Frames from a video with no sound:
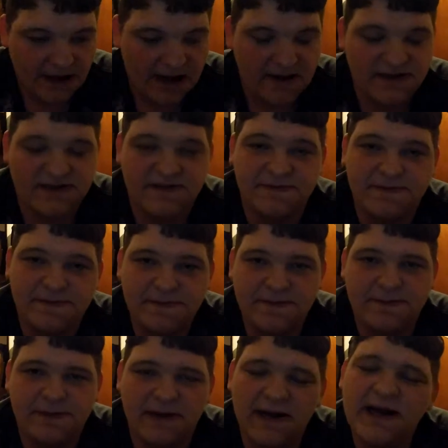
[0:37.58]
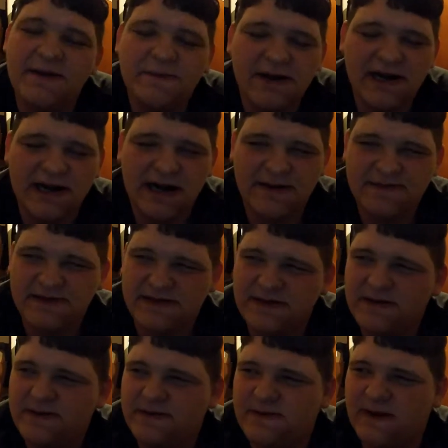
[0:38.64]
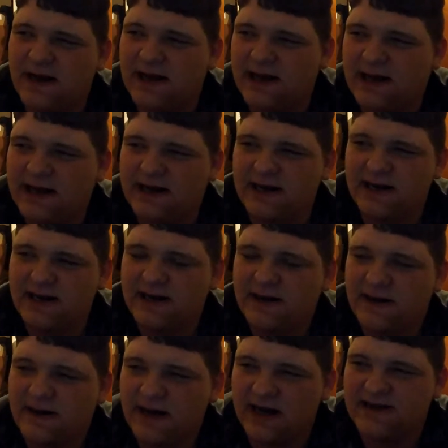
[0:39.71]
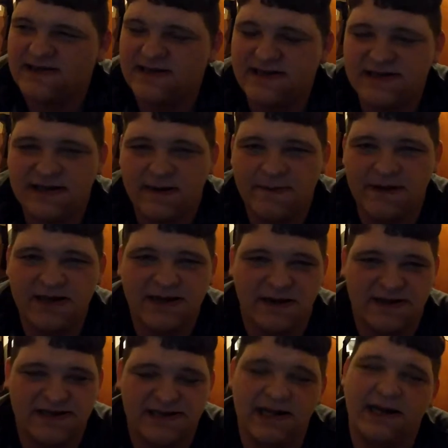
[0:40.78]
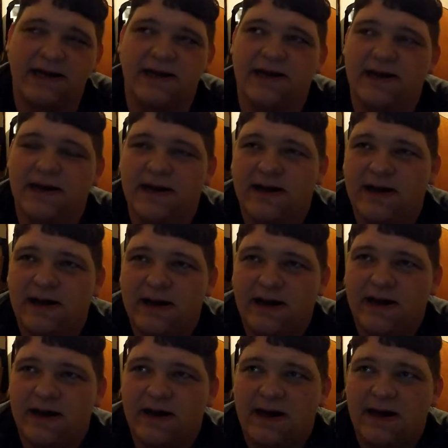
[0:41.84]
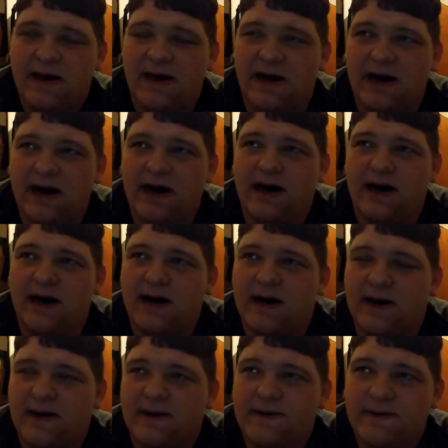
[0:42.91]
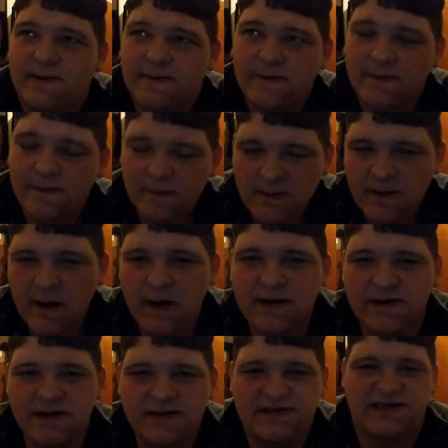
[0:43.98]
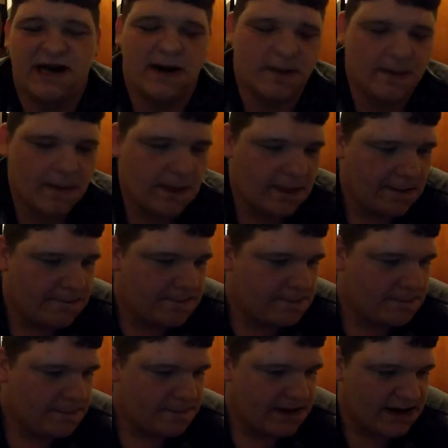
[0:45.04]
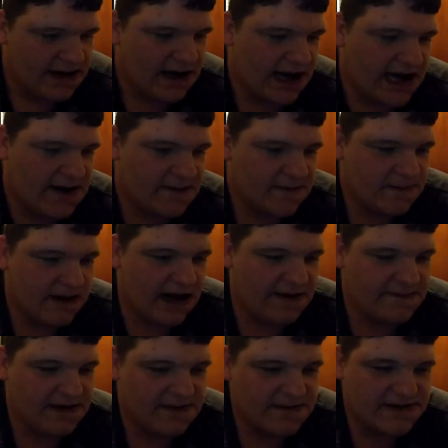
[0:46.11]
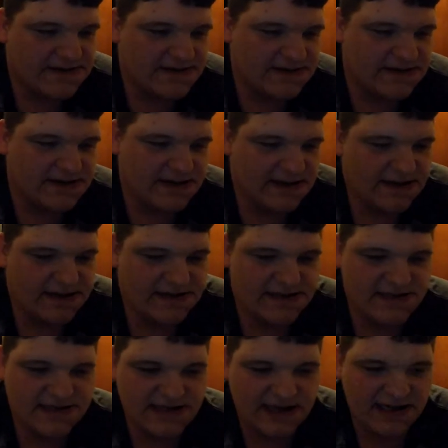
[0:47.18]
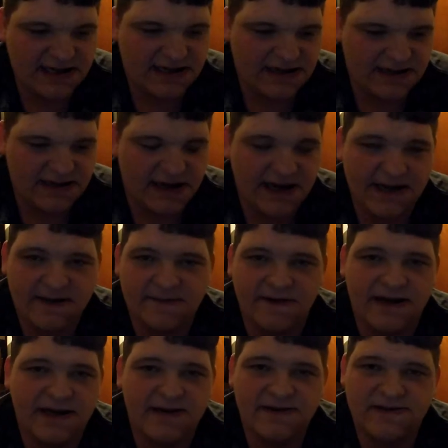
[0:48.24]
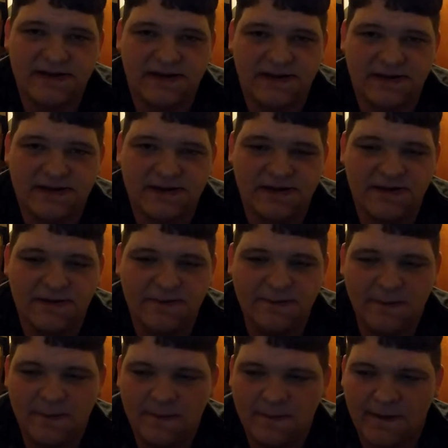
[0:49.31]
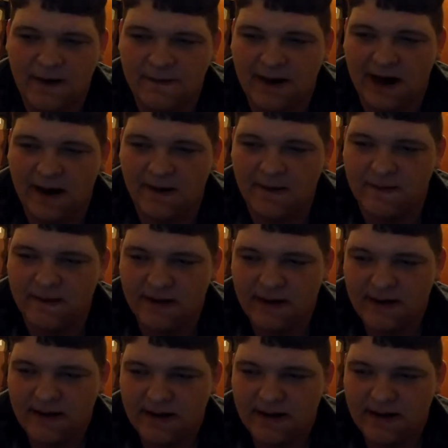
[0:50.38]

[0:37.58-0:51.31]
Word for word: I was playing Black Ops 2, and I seen something interesting uh, on Nuketown. Now, I don't, I've never seen any of the videos on YouTube about